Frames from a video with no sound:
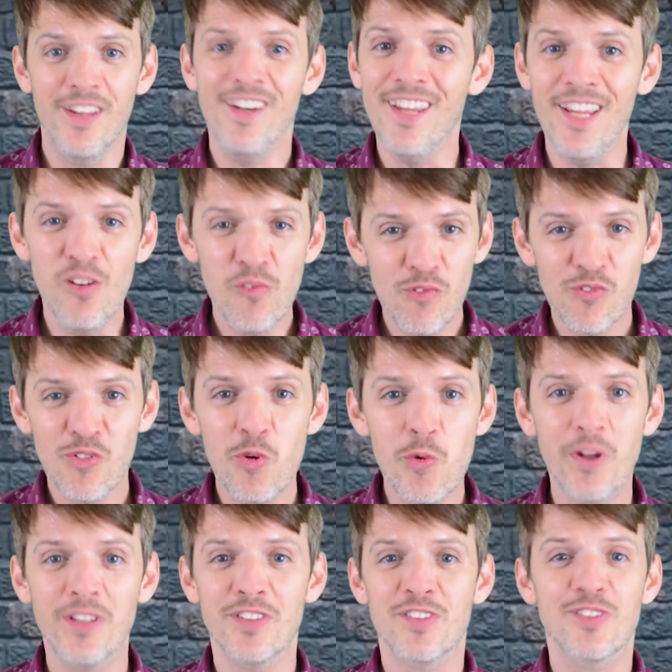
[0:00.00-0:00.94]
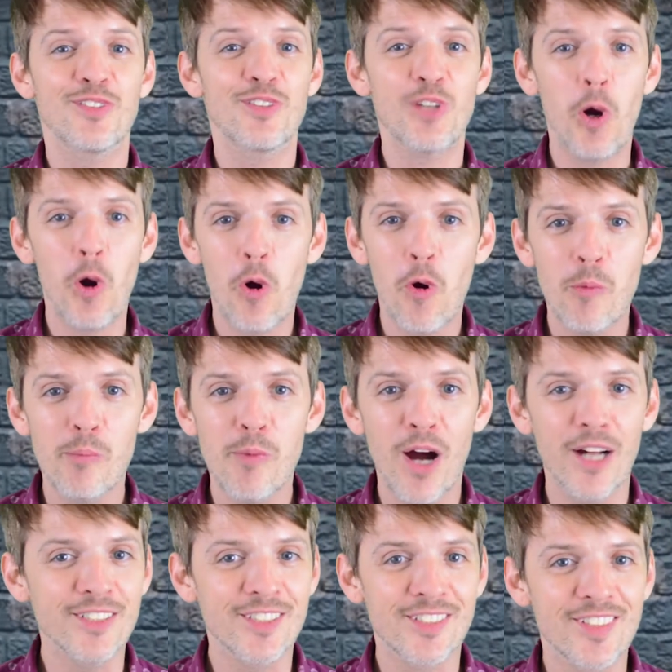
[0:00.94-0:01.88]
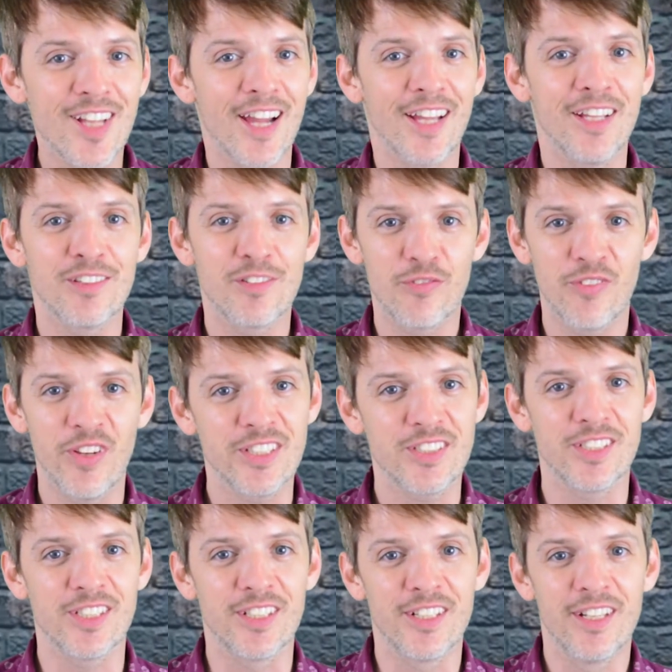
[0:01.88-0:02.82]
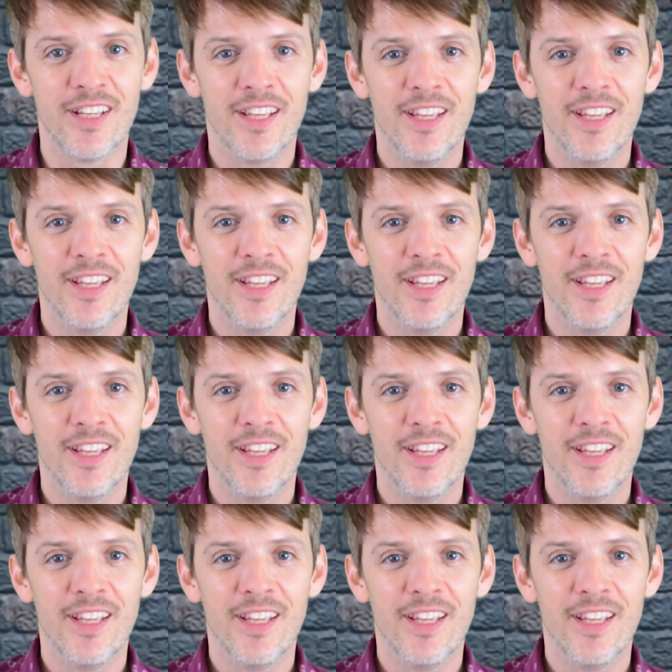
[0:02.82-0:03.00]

it influenced so much science fiction.